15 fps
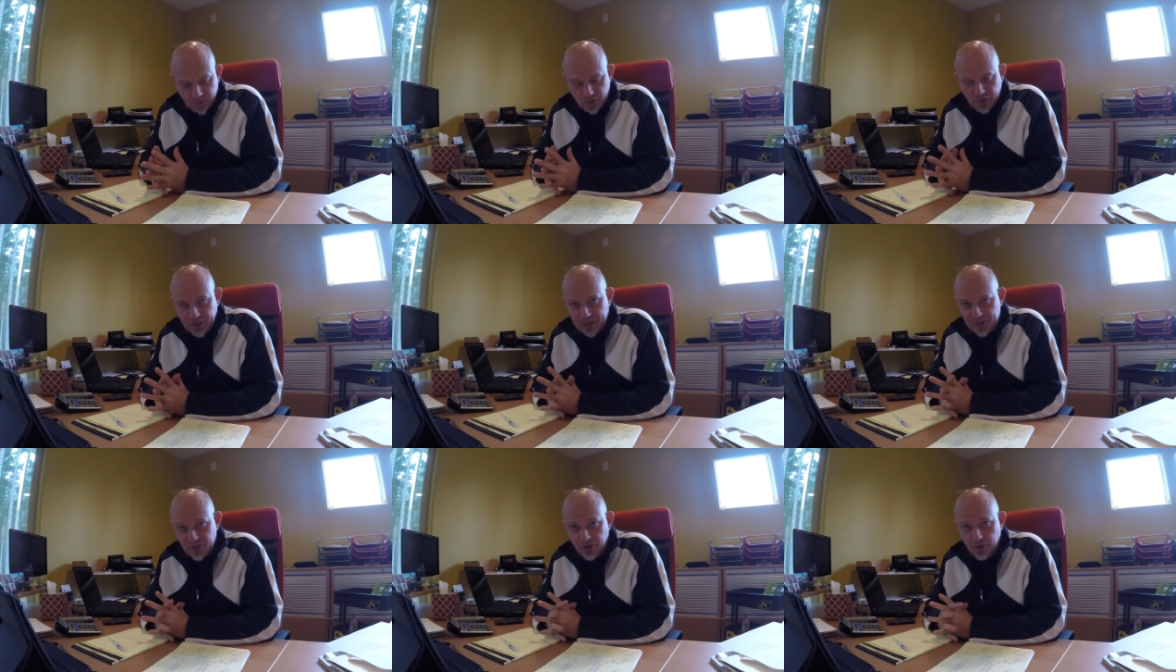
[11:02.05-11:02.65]

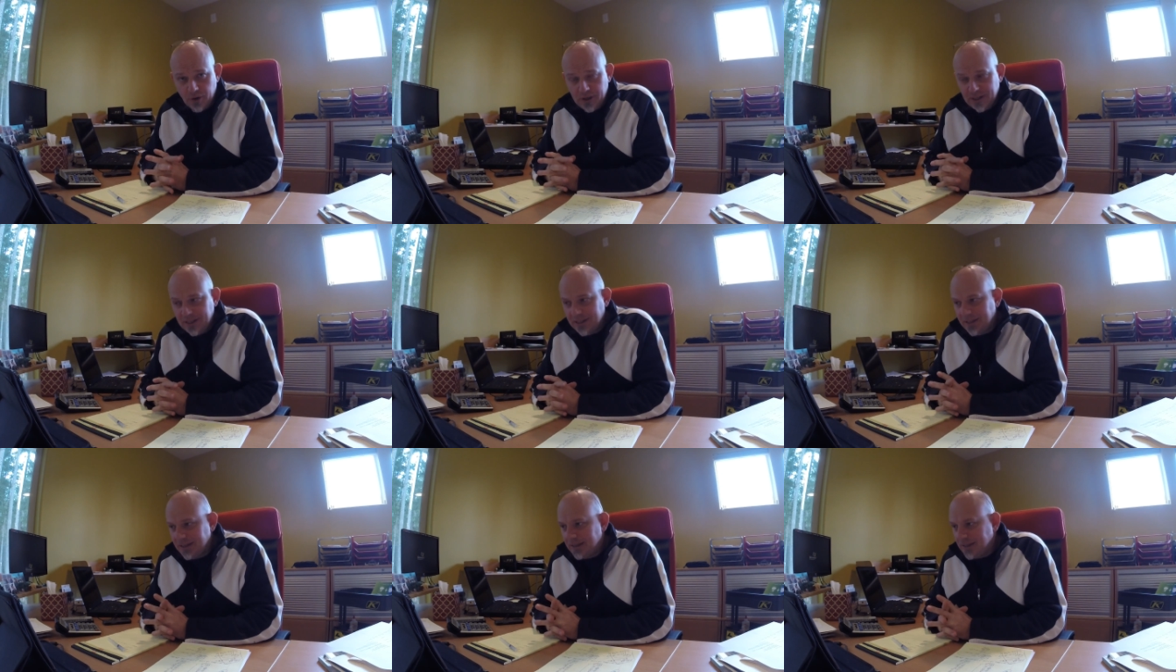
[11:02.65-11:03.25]
Okay, so
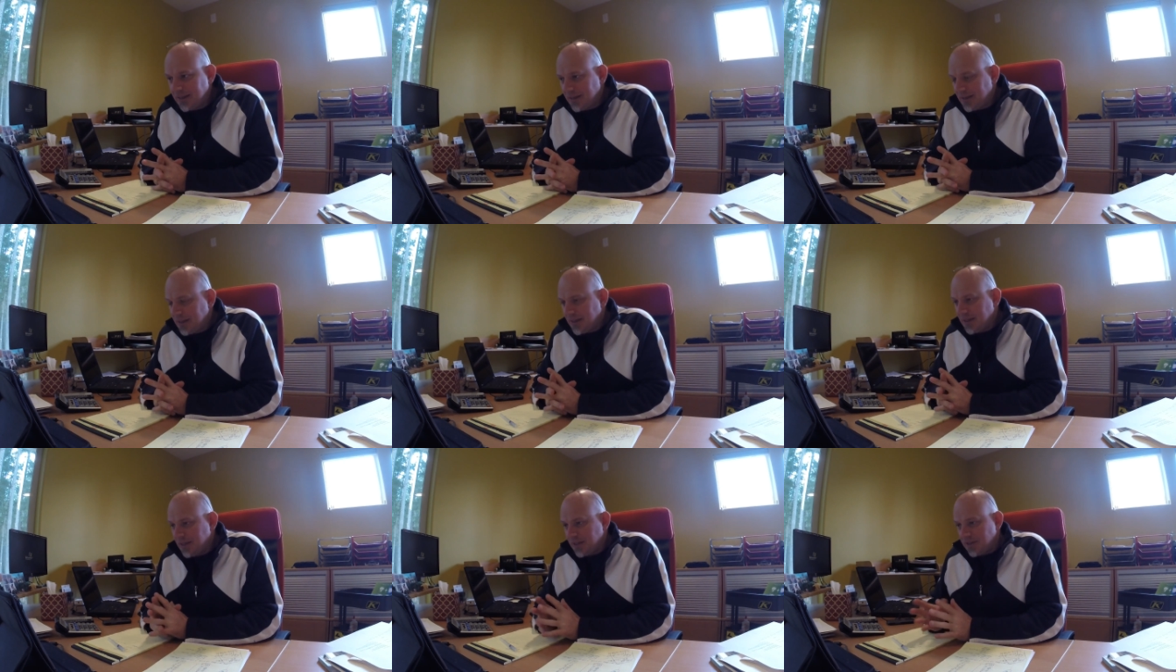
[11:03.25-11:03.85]

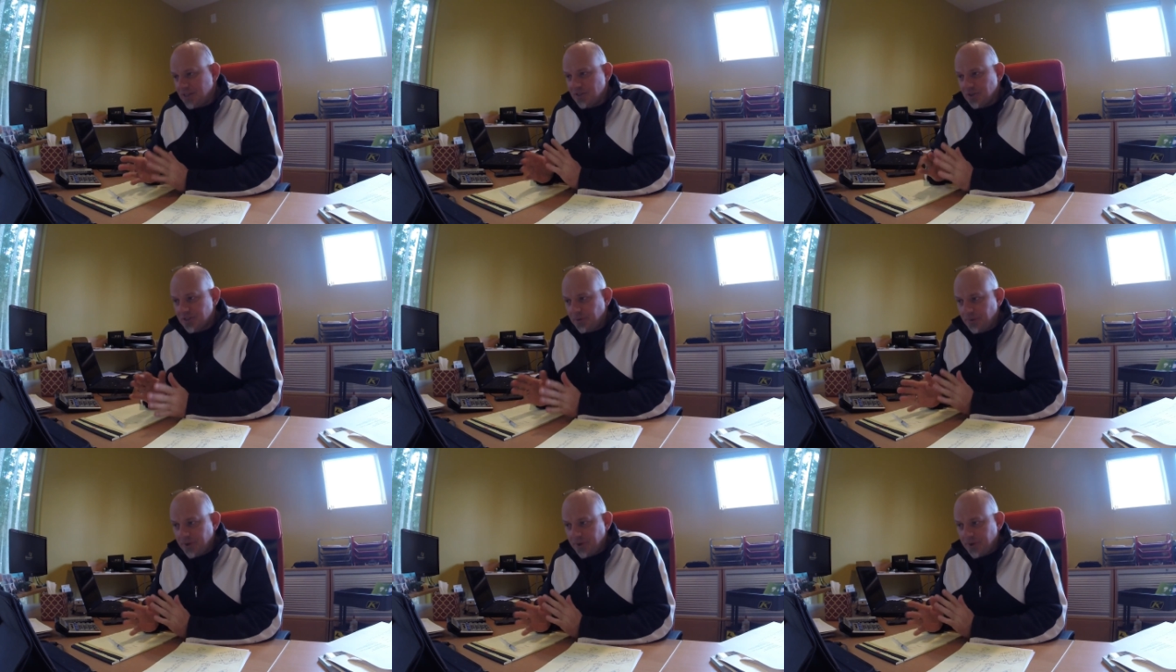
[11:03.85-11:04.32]
these are some